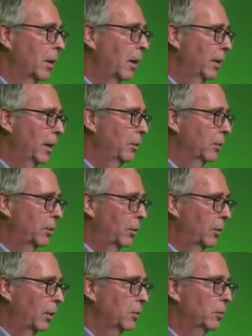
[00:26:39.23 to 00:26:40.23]
Are they going to
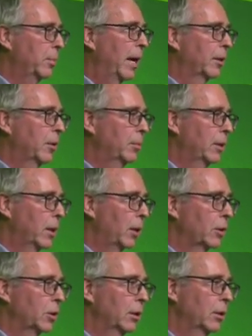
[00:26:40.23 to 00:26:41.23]
throttle back the
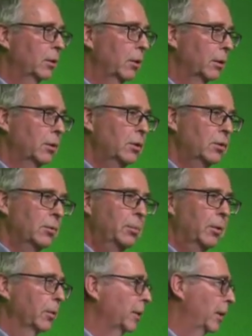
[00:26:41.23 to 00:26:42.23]
production in order to
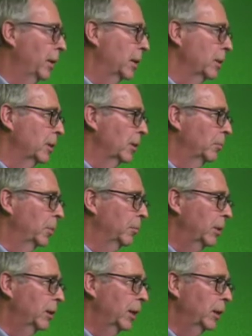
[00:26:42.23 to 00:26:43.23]
support their agency
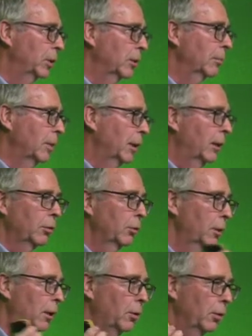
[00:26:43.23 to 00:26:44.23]
implementation?
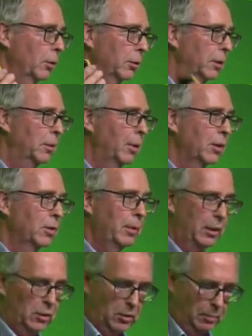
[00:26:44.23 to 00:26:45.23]
They're not the only ones, but
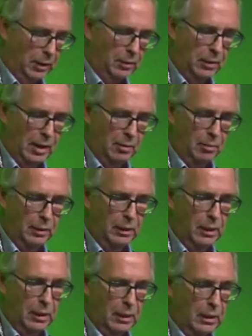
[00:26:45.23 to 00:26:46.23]
I just pick on that one
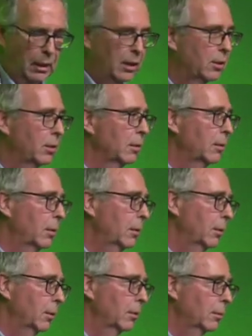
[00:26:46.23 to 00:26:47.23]
as
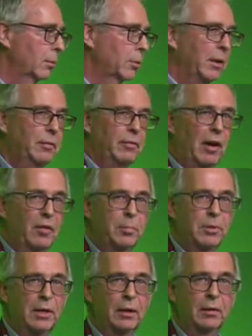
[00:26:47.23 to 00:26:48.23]

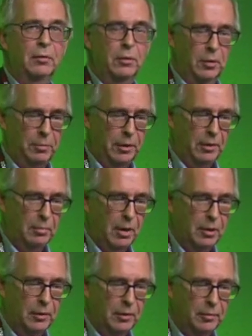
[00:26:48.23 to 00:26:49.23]
25% of the European
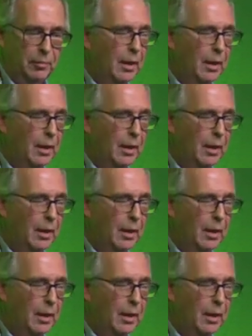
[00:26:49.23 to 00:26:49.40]
market.